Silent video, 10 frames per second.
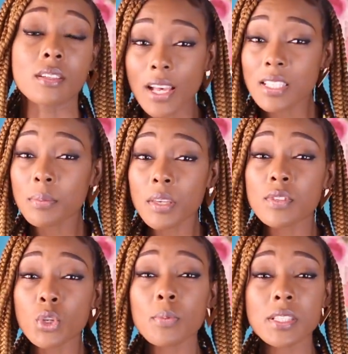Gossip gives
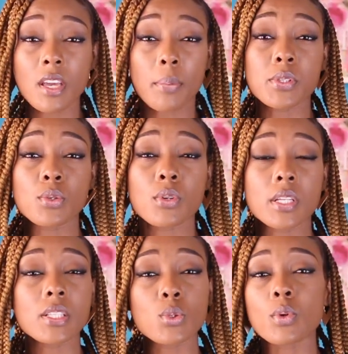humans the
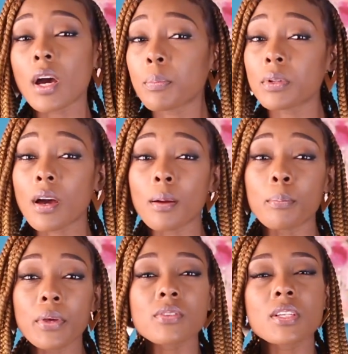opportunity to couple our
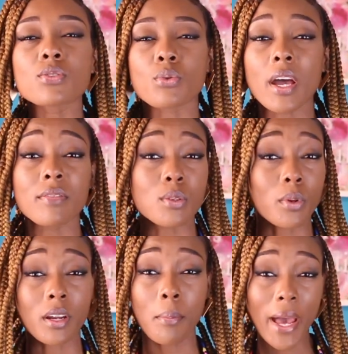built-in drive to run
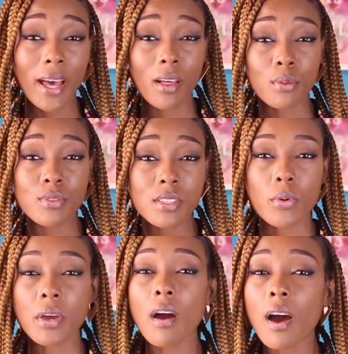our mouths with
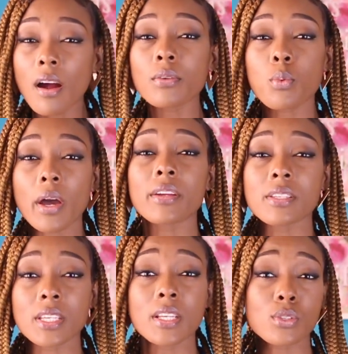our hardwired
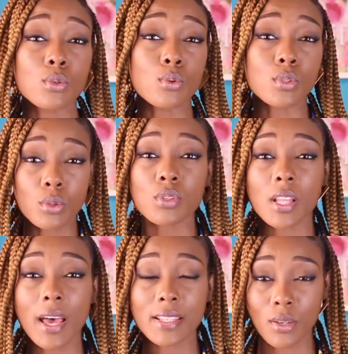need to
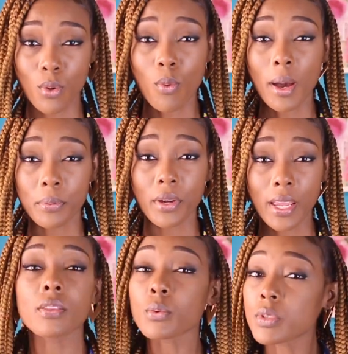socialize and cooperate.
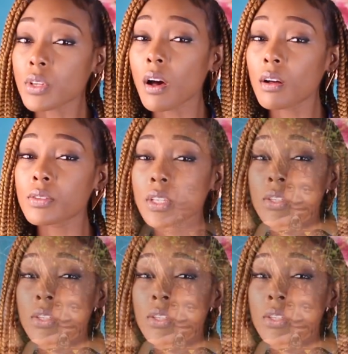The result